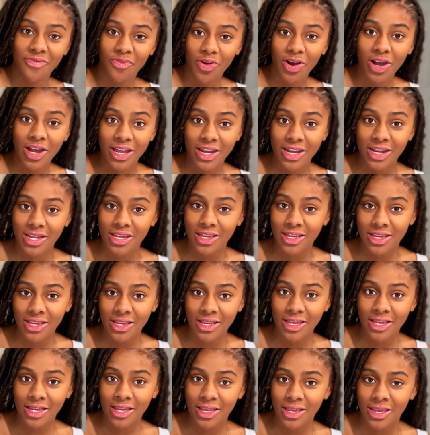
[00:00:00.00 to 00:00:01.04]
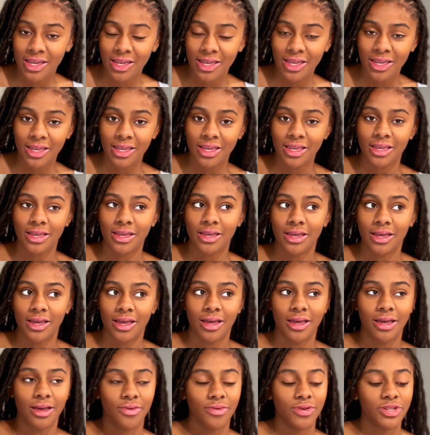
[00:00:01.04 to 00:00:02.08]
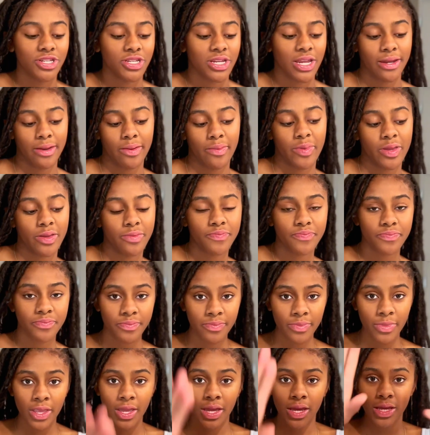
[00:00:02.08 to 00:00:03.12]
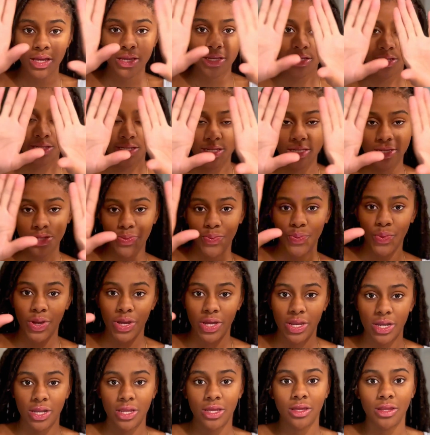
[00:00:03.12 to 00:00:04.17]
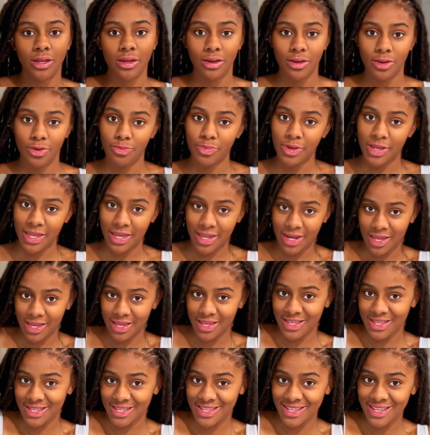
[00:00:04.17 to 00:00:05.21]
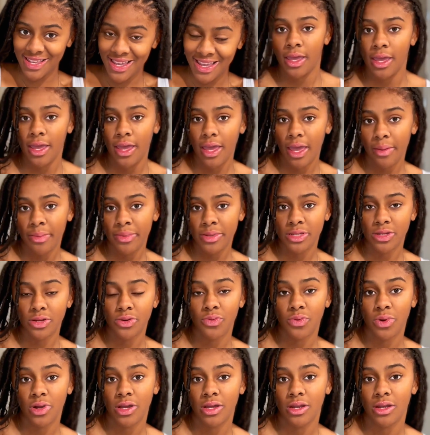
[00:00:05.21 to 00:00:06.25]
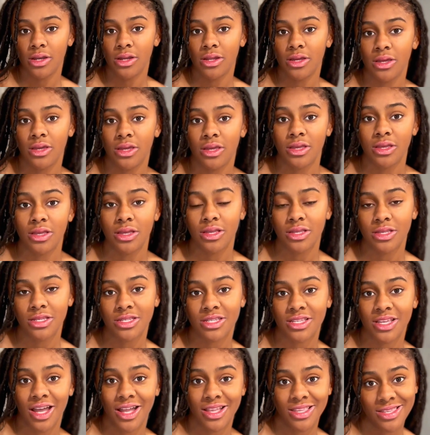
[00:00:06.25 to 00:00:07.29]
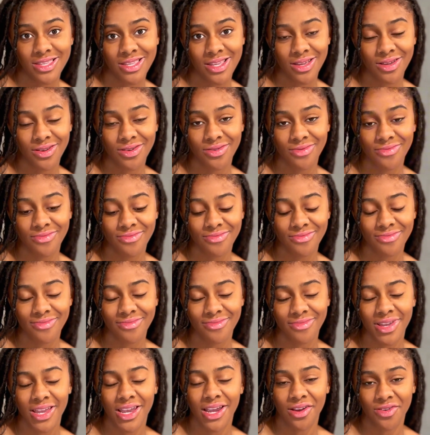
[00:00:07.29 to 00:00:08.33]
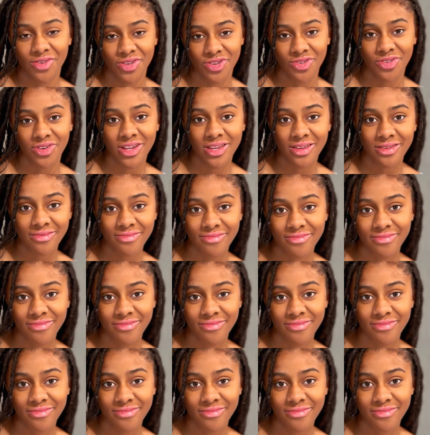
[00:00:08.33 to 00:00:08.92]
one. What should I name it? Season one, new beginnings. Episode one, Scottsdale, Arizona.